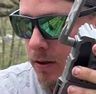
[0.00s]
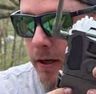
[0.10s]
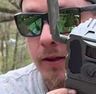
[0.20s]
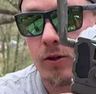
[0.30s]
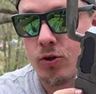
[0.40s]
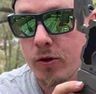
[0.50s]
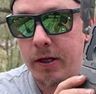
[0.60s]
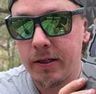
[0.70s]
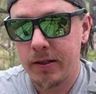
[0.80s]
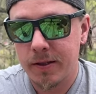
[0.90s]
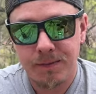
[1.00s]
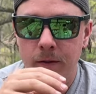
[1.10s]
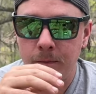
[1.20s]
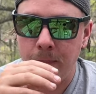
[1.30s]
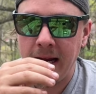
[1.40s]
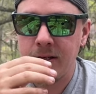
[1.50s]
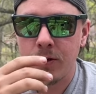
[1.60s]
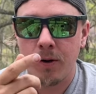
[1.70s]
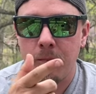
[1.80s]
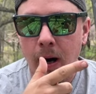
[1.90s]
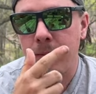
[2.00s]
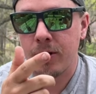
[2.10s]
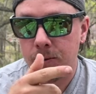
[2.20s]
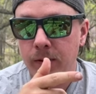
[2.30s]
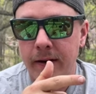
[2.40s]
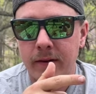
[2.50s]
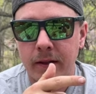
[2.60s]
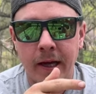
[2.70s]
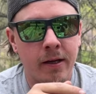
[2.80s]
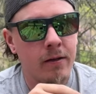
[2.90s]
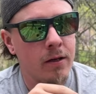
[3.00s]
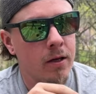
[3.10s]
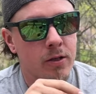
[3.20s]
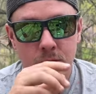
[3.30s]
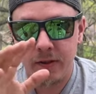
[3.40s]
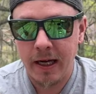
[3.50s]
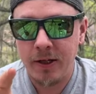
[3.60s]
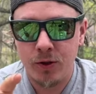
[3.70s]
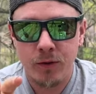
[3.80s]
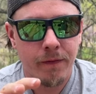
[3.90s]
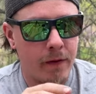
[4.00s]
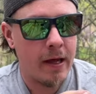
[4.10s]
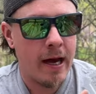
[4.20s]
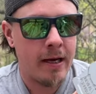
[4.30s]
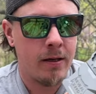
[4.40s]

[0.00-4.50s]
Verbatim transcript: in the trees based on public or private land. So stay tuned for that.